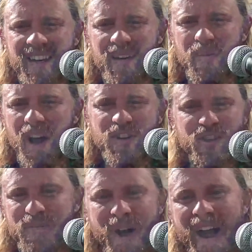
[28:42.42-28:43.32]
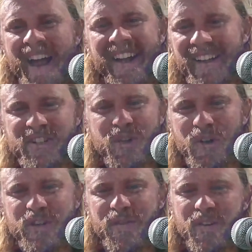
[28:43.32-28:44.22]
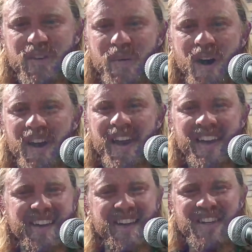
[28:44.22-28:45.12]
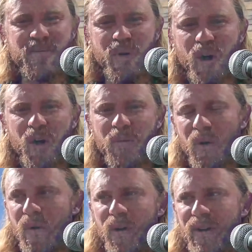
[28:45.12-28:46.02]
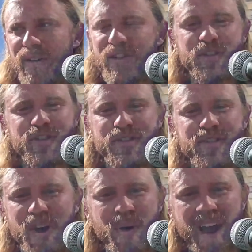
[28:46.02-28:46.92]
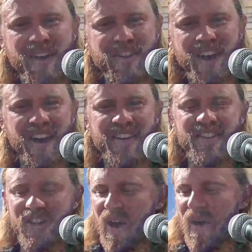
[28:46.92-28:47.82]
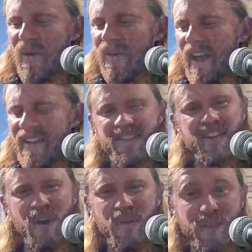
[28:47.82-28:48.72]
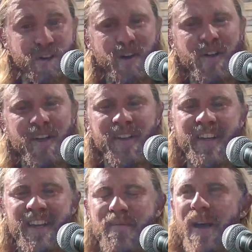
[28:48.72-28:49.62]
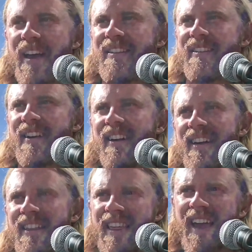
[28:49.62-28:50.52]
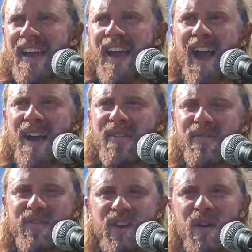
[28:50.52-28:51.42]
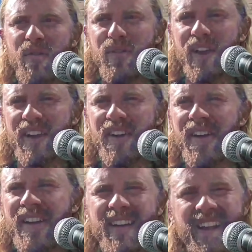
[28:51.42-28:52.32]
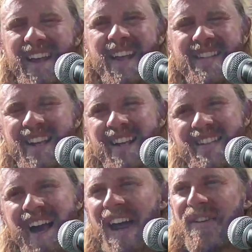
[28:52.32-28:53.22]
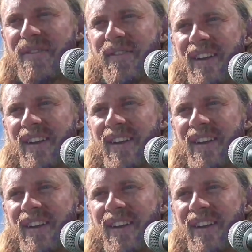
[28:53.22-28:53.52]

by just buying a 250 watt incandescent bulb or just going outside. So, and they're all LED based. They have, flicker, and it's kind of